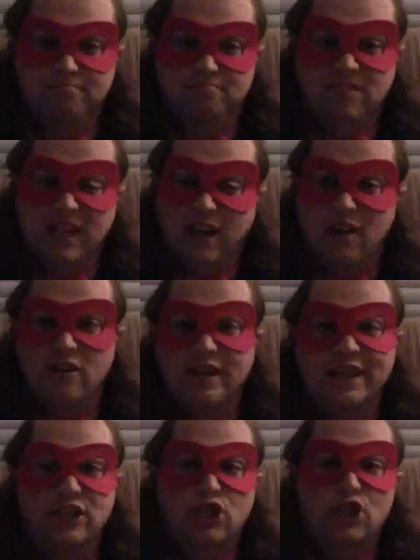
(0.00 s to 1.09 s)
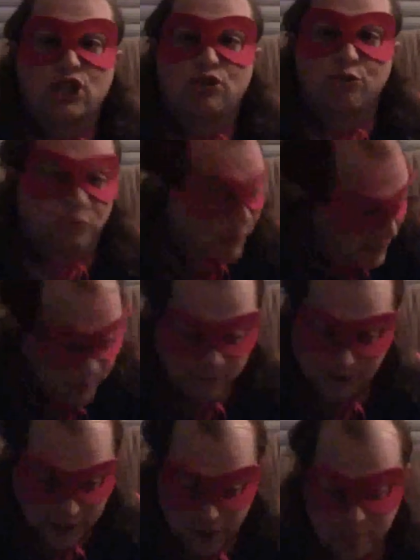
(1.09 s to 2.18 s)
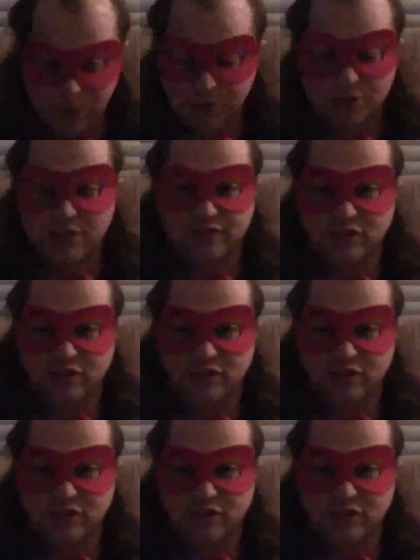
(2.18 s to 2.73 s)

They are extremely abusive